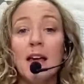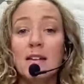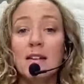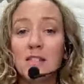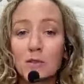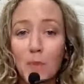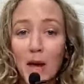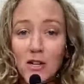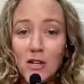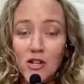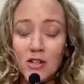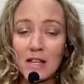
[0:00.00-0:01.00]
and
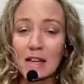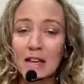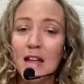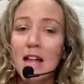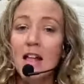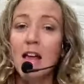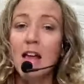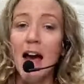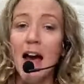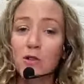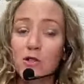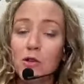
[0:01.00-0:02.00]
especially
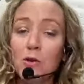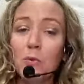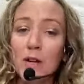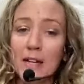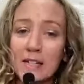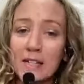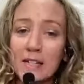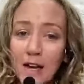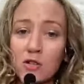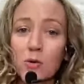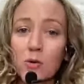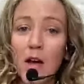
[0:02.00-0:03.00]
how to bring
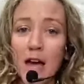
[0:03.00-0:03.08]
sexual